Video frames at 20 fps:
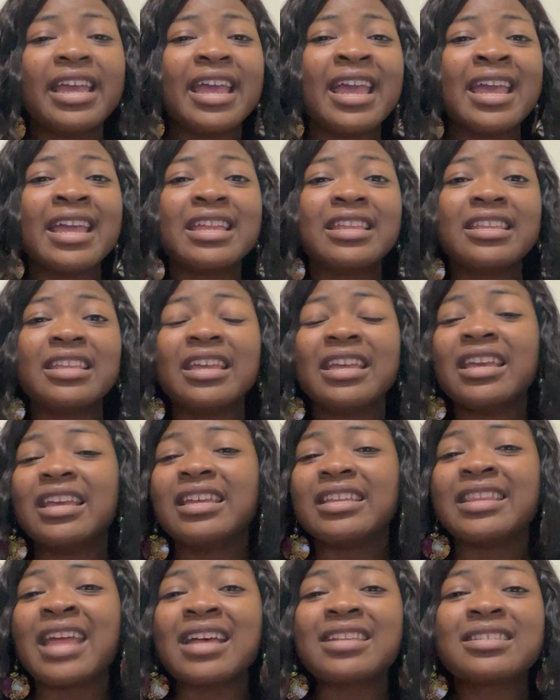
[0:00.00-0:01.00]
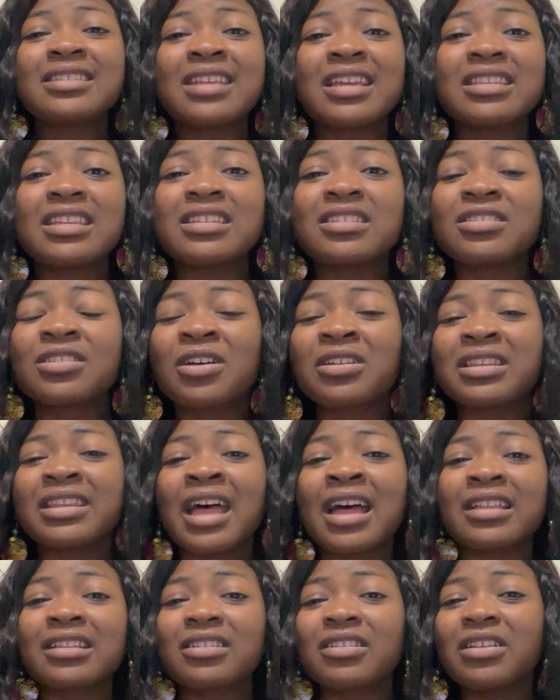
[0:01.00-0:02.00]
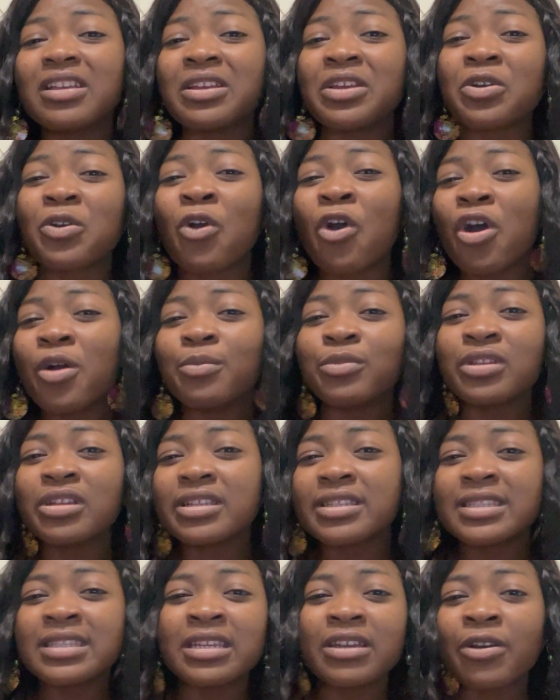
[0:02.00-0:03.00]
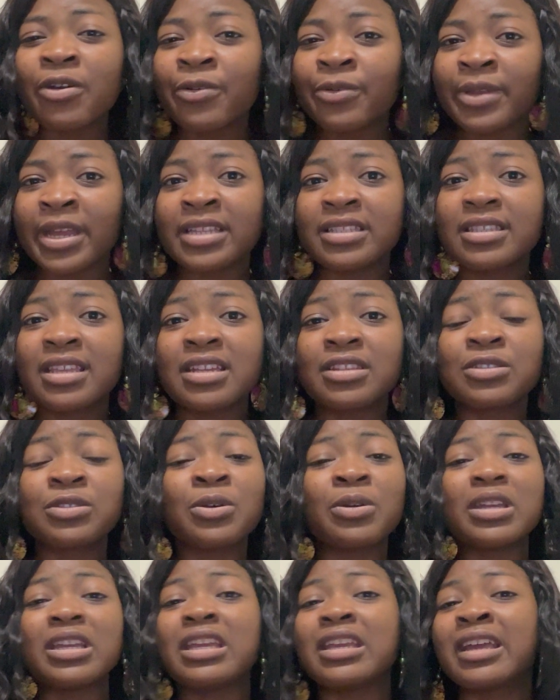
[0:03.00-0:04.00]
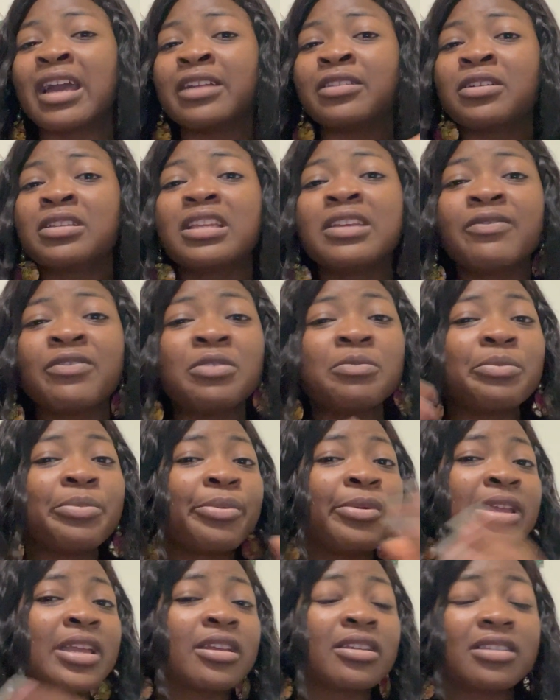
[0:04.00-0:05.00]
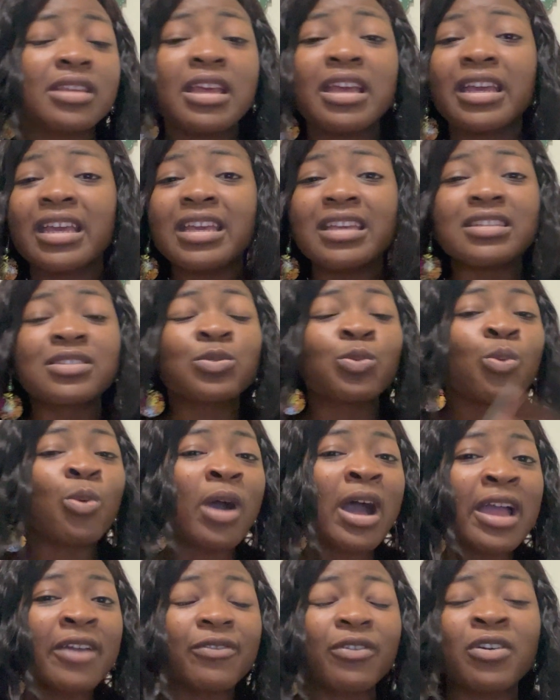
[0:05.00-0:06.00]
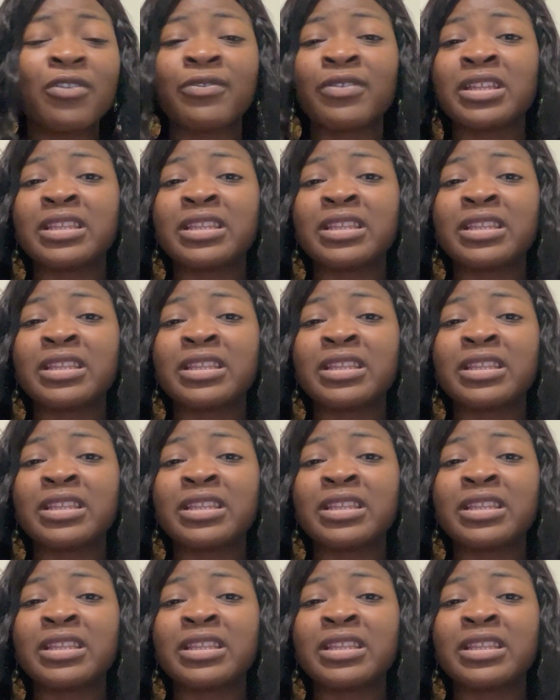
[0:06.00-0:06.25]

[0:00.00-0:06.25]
and that state is not that uh, community oriented so he cannot even bring his wife over